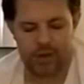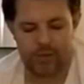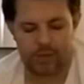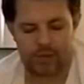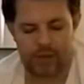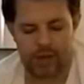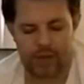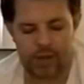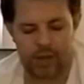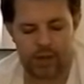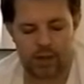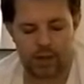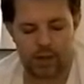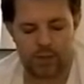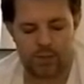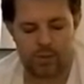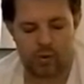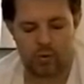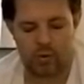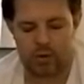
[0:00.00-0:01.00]
being a
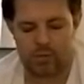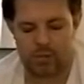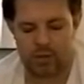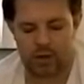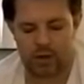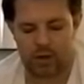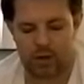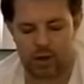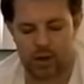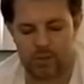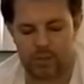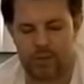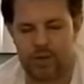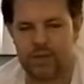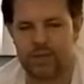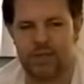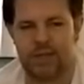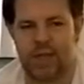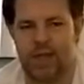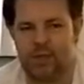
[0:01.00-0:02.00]
Pokemon card,
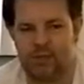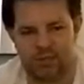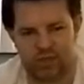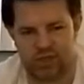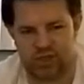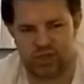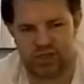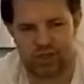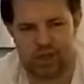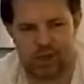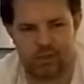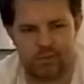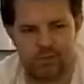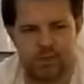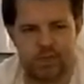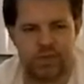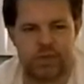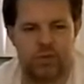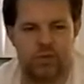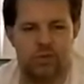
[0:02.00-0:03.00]
because it came with the
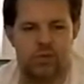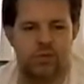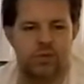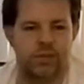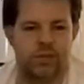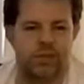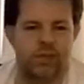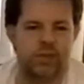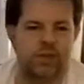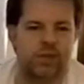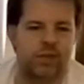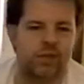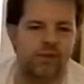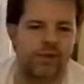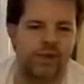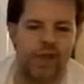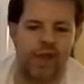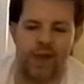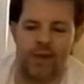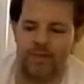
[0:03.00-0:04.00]
gemstones and stuff
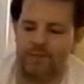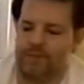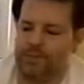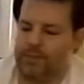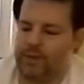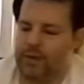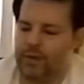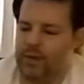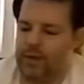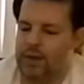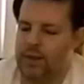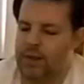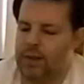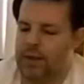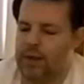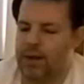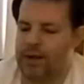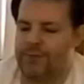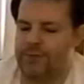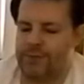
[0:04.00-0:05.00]
like that.
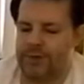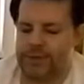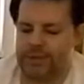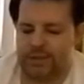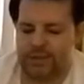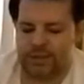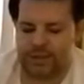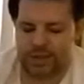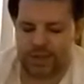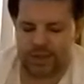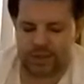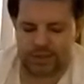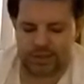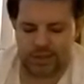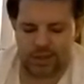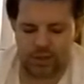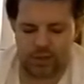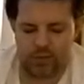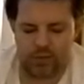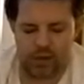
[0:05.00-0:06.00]
Like, for instance, you got
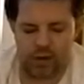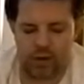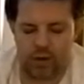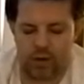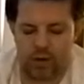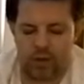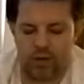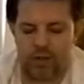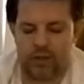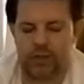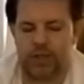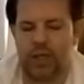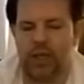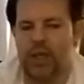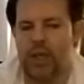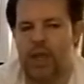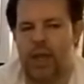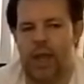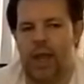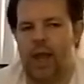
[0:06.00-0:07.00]
Sailor Mars
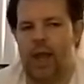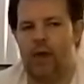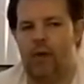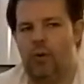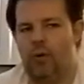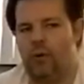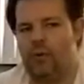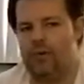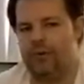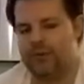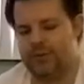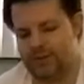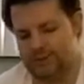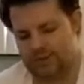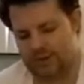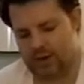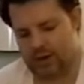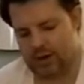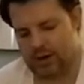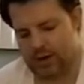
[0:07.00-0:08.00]
and all those other
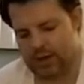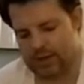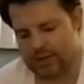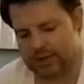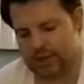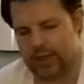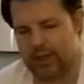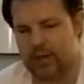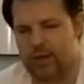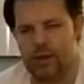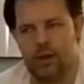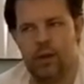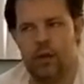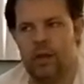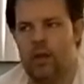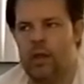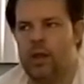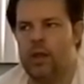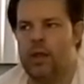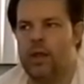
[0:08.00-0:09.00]
cards, like
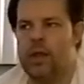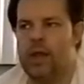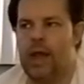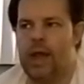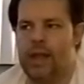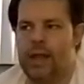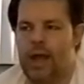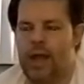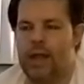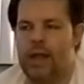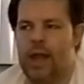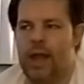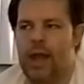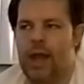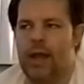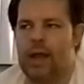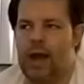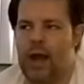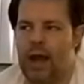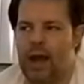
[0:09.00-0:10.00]
you
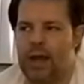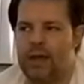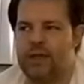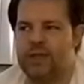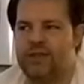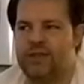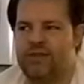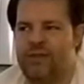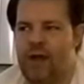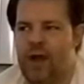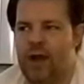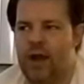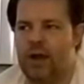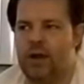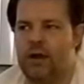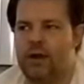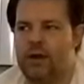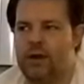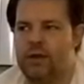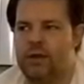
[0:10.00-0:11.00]
had Ice,
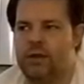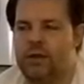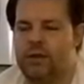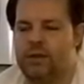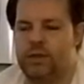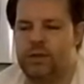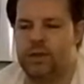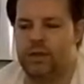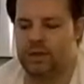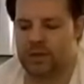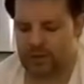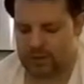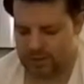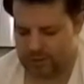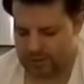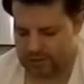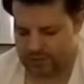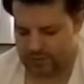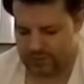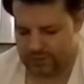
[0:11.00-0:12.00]
Fire,
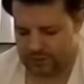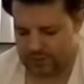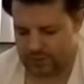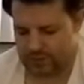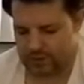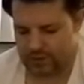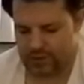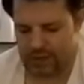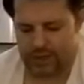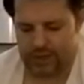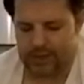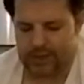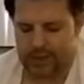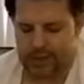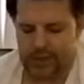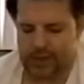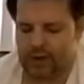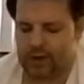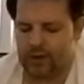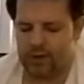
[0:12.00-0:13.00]

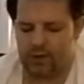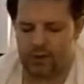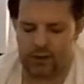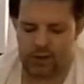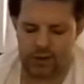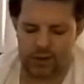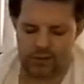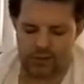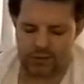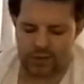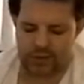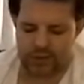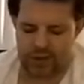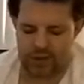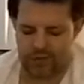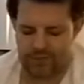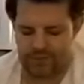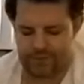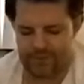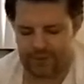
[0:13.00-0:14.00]
Lightning, and all that other
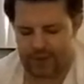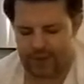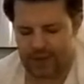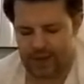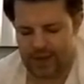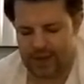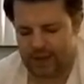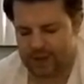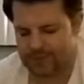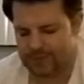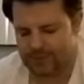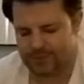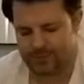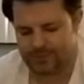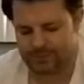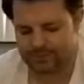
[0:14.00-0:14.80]
stuff, and